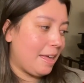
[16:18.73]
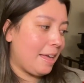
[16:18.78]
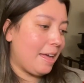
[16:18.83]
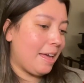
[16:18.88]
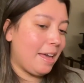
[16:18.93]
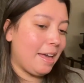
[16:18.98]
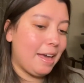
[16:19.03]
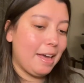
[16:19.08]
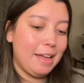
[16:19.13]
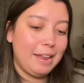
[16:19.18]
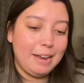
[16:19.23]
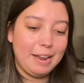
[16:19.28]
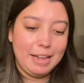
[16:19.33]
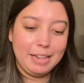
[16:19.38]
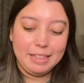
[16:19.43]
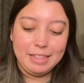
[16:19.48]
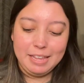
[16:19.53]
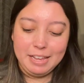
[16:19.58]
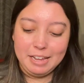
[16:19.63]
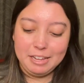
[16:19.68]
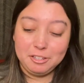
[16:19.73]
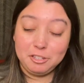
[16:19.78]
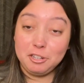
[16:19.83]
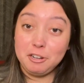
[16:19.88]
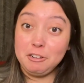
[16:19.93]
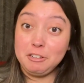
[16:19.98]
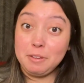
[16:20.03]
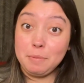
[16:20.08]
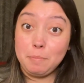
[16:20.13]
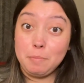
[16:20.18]
And I think I
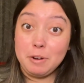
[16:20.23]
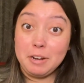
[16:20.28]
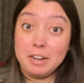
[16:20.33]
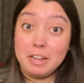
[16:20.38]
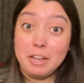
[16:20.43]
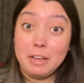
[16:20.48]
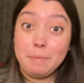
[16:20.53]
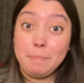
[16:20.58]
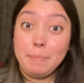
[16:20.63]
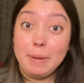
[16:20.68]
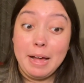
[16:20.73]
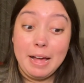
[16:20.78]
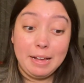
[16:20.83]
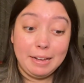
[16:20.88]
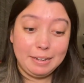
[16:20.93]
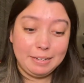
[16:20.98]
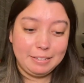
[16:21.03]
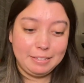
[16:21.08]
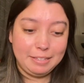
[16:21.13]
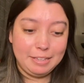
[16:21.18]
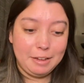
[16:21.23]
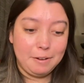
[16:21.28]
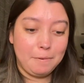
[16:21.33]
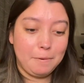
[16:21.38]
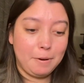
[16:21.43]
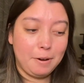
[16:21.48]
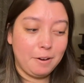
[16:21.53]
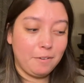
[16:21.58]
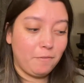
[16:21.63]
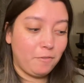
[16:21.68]
chose a pretty good box. There
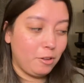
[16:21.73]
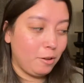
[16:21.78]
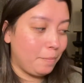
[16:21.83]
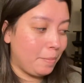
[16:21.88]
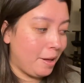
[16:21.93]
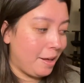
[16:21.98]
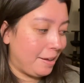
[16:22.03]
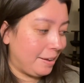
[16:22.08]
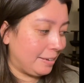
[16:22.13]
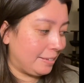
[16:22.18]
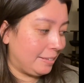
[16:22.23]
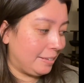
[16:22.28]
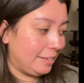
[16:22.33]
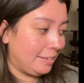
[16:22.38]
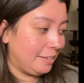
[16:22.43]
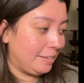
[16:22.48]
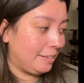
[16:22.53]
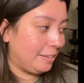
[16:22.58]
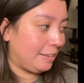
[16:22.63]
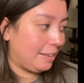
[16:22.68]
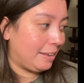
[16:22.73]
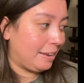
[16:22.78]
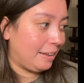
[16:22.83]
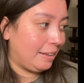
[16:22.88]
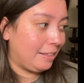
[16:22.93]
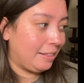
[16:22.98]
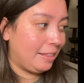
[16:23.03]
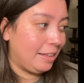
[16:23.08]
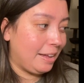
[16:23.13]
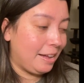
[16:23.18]
were a few boxes and I
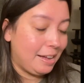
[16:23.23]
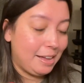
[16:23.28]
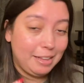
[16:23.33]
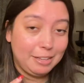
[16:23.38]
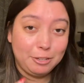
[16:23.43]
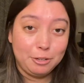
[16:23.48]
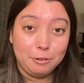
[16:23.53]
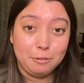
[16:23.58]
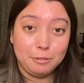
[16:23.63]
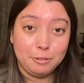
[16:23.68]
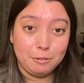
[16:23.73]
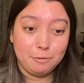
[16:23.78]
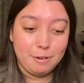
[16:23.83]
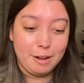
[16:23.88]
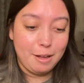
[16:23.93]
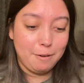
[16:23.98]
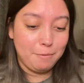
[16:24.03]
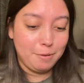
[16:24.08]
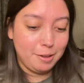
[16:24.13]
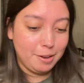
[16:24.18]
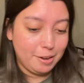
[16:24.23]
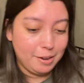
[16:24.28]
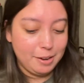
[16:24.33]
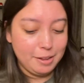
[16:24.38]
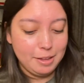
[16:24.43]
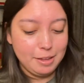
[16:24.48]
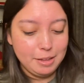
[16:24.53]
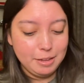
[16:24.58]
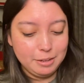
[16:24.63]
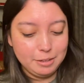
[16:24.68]
think I chose the right one.
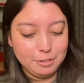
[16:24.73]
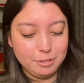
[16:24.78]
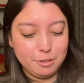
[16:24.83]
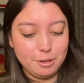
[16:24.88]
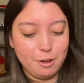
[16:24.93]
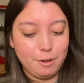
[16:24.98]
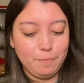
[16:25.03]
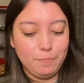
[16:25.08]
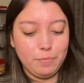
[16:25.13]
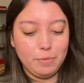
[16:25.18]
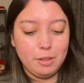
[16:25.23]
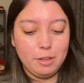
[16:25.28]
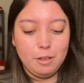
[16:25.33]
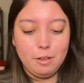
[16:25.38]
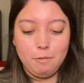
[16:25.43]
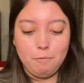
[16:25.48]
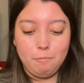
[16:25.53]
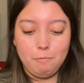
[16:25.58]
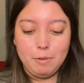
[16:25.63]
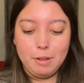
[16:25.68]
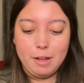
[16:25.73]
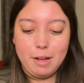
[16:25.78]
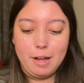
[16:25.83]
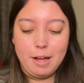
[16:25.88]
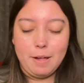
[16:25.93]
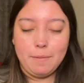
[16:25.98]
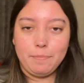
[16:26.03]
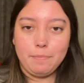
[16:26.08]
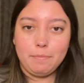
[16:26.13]
So we got